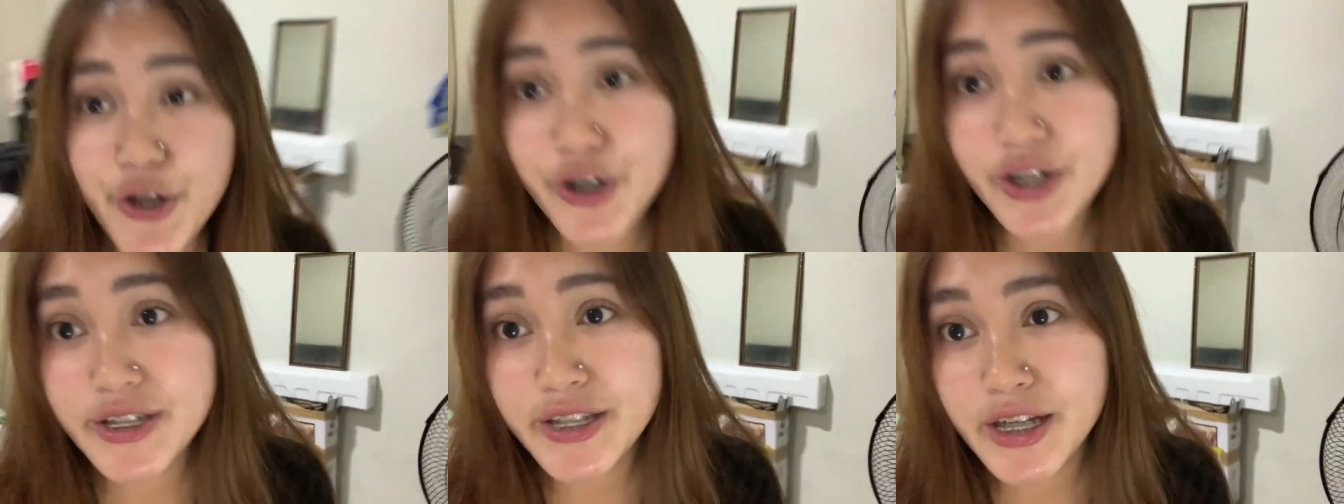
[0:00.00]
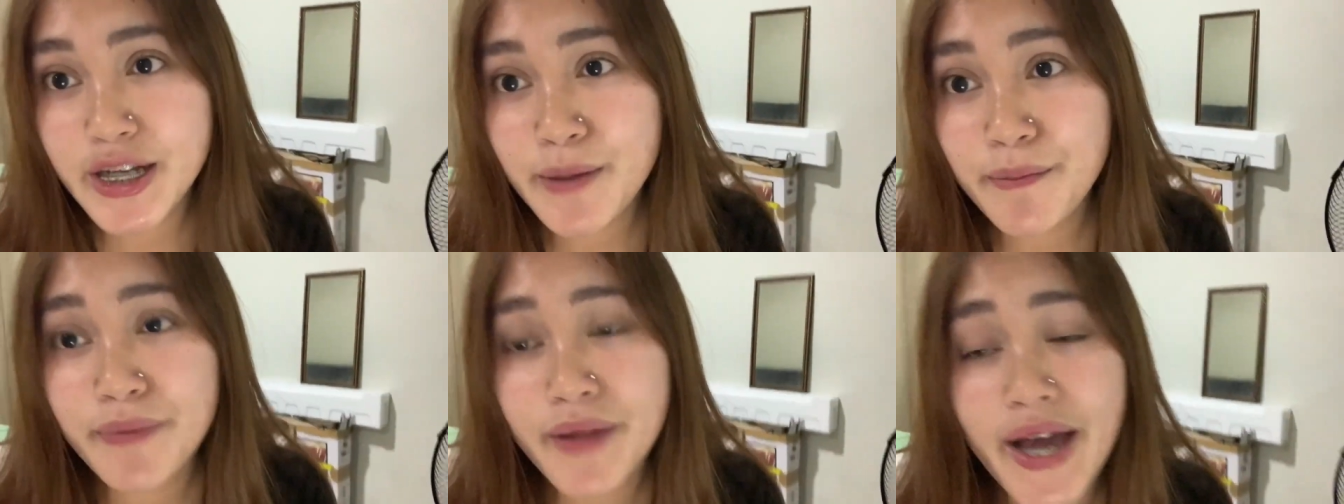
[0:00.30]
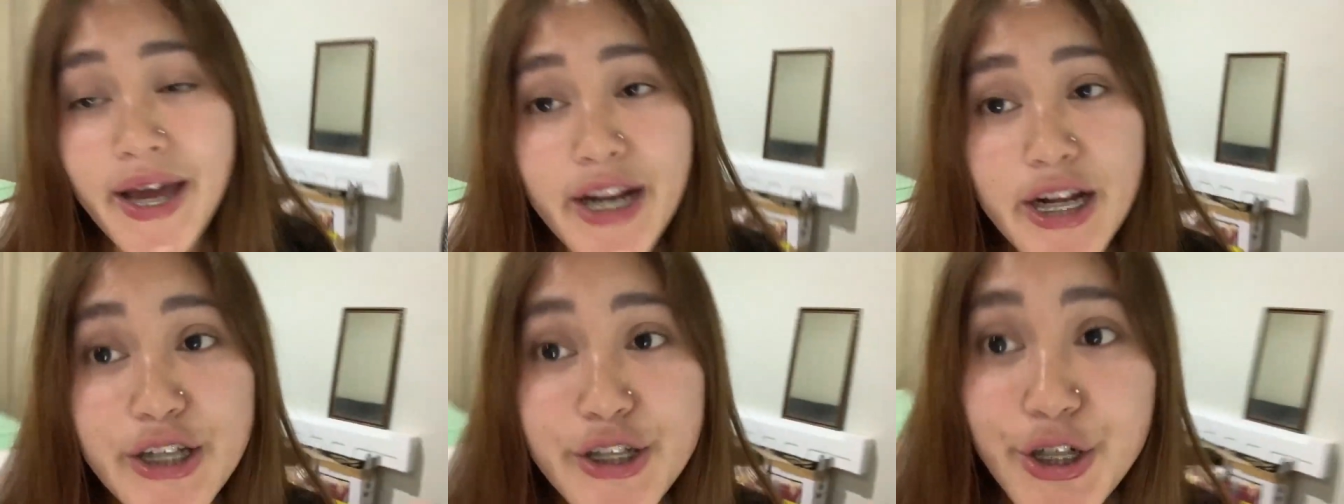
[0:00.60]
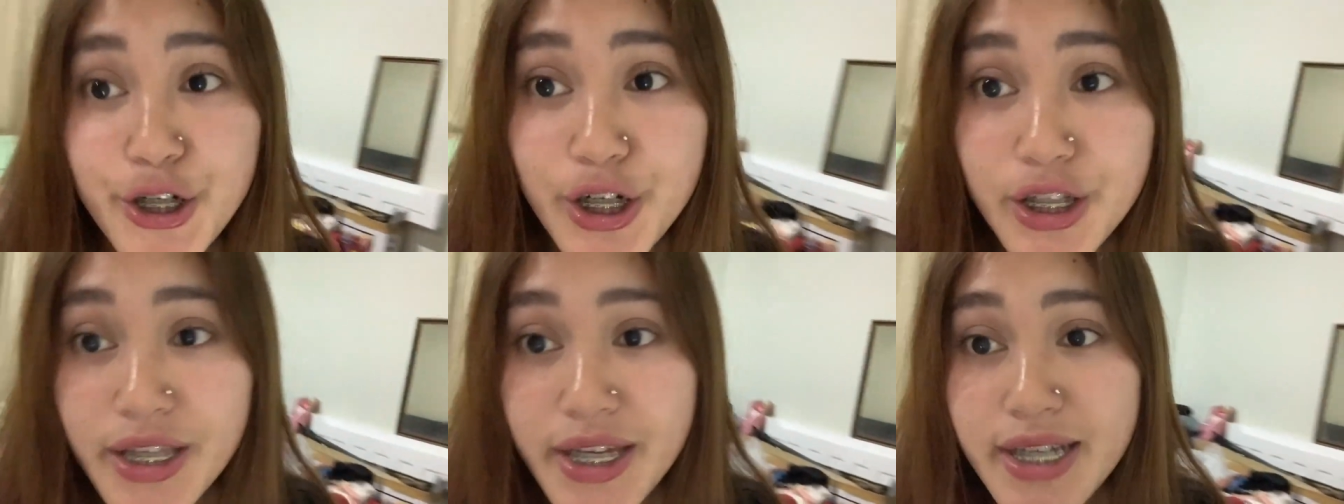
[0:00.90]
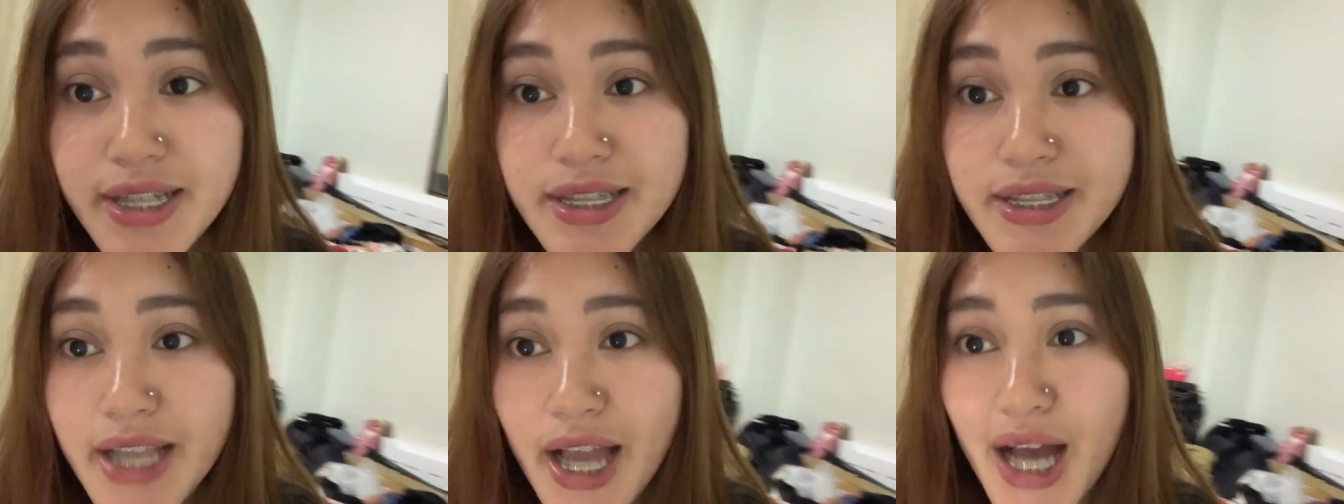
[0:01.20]
your study plan as early
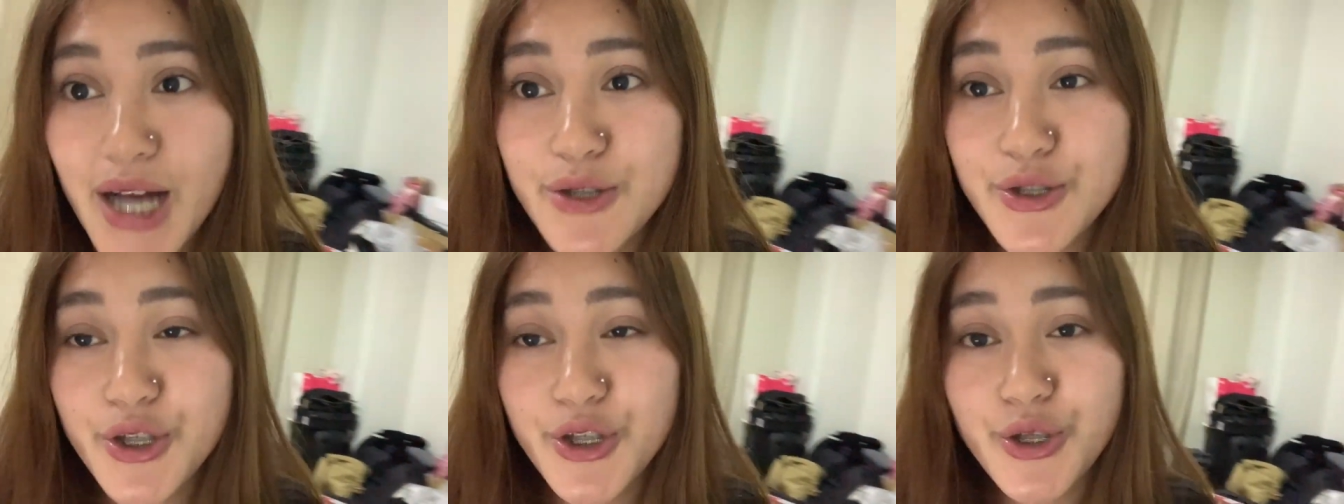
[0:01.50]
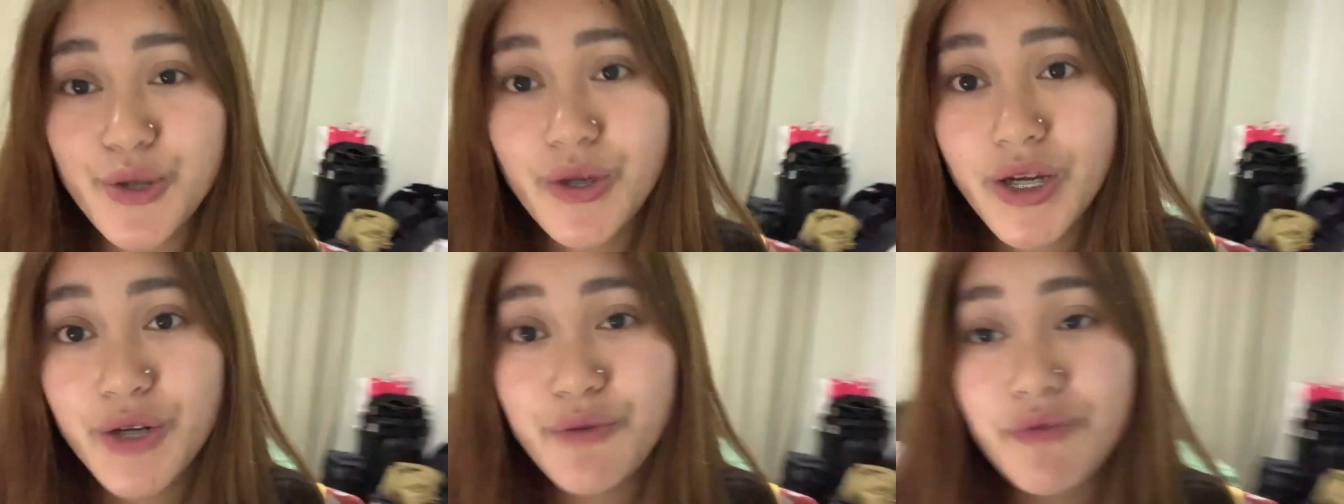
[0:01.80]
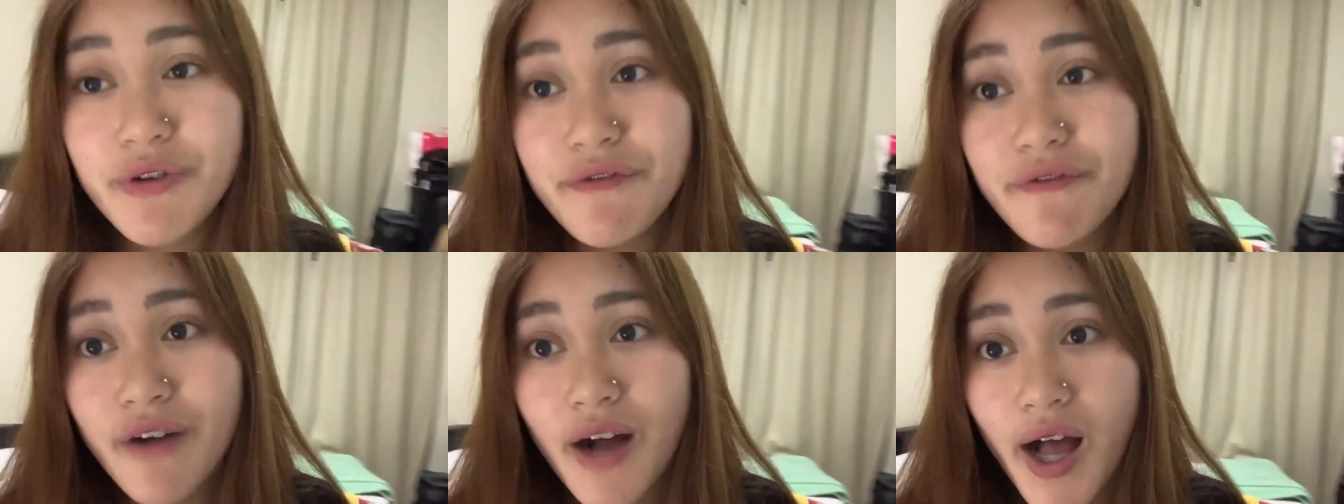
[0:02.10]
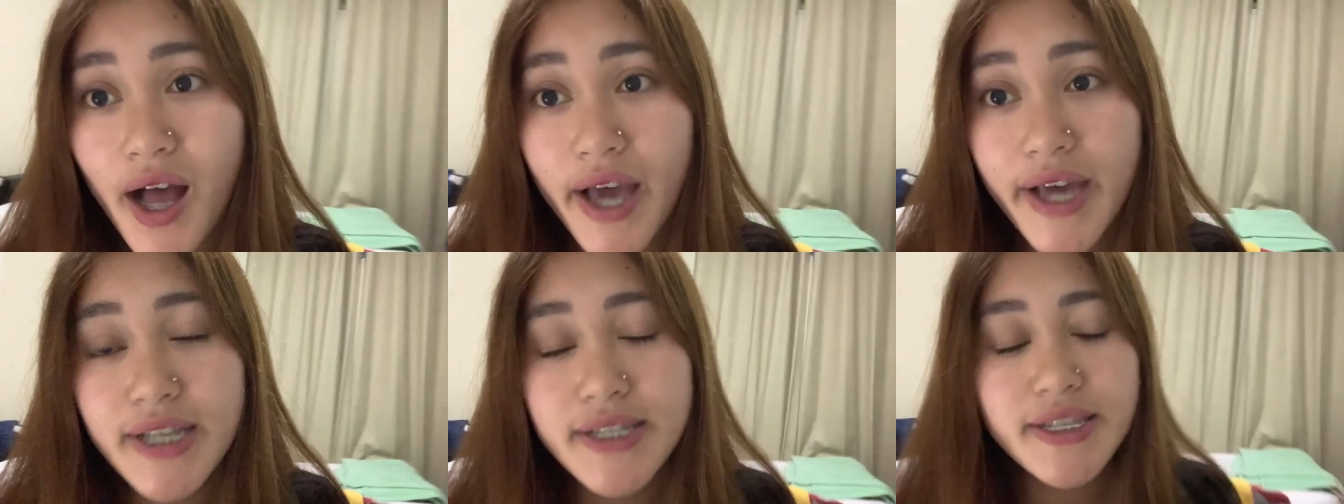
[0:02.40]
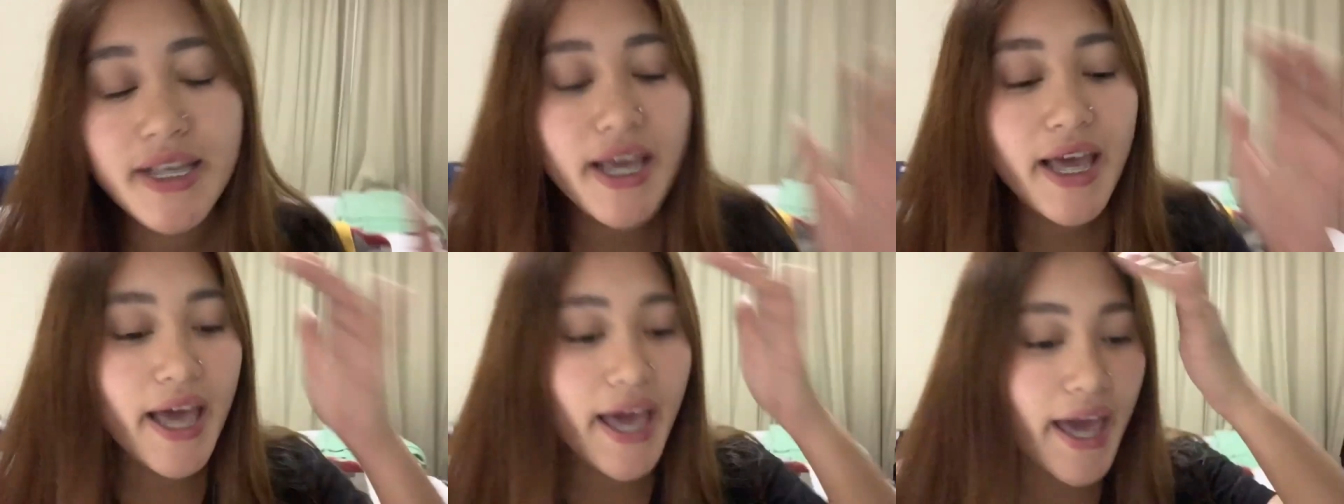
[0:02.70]
as now so you can revise,